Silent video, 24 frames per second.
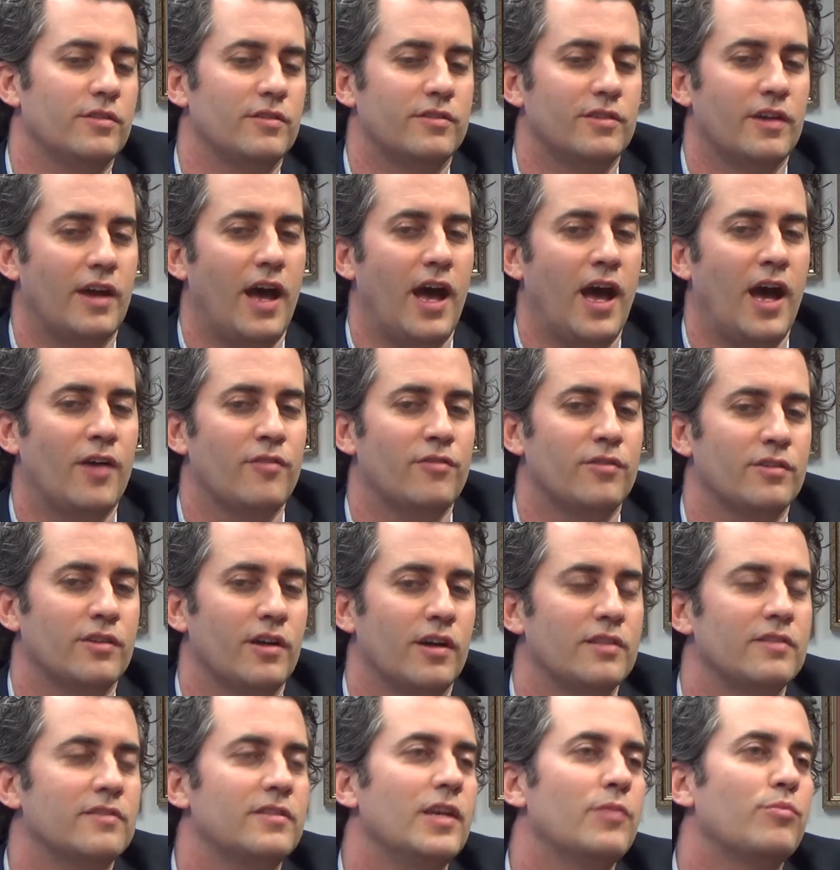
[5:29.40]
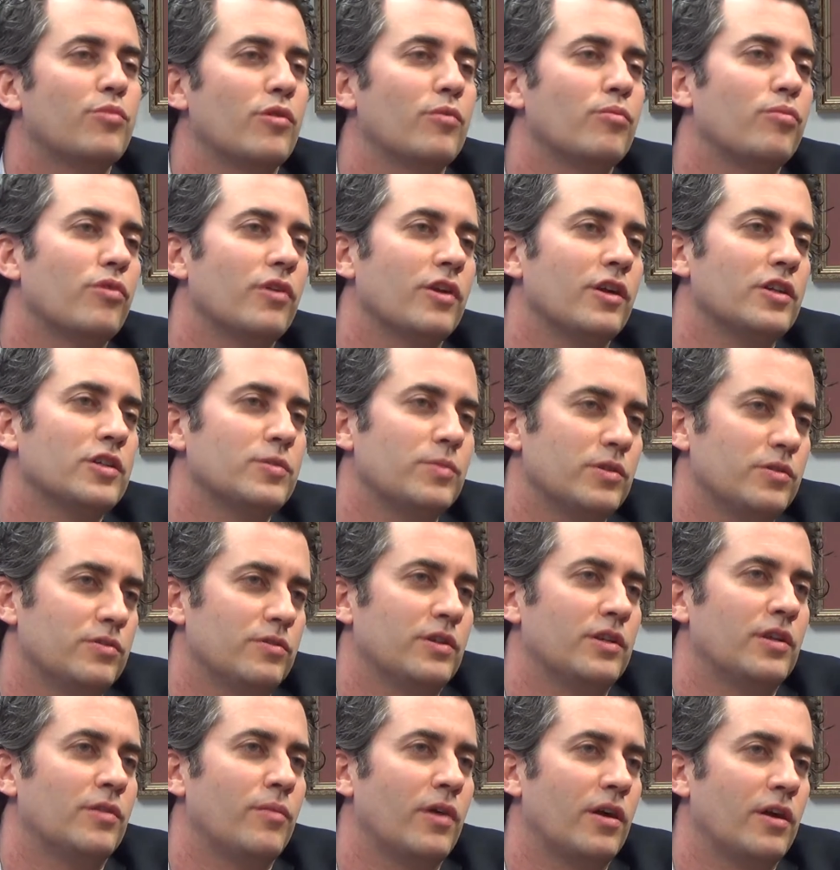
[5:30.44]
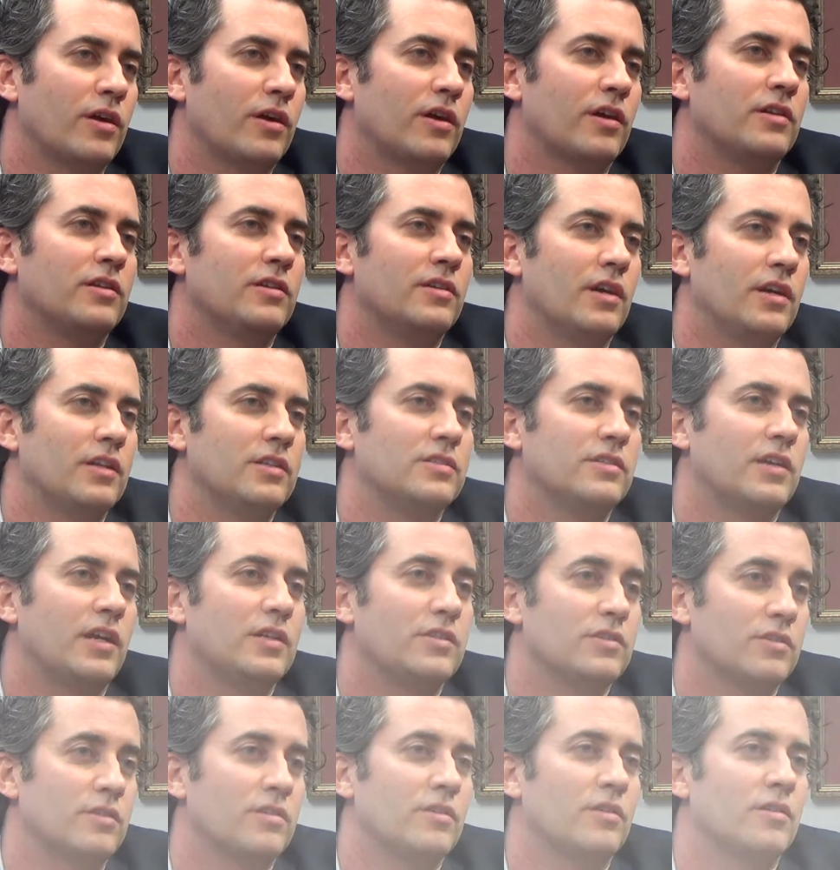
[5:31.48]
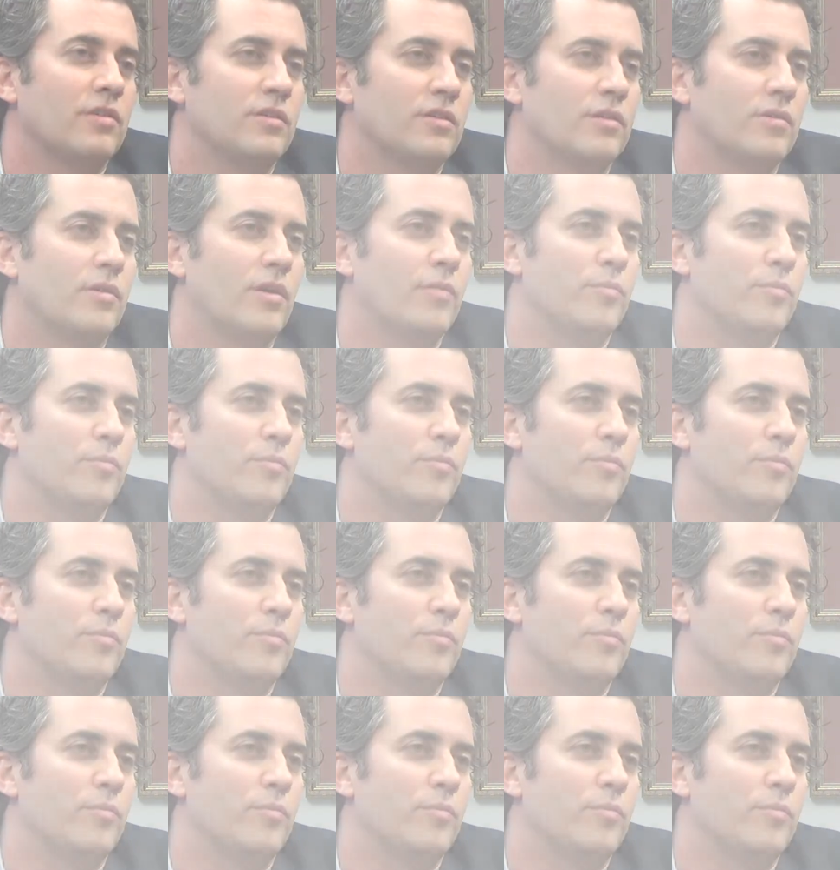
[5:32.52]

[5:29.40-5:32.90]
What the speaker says: have a deeper bridge between America and the United States on a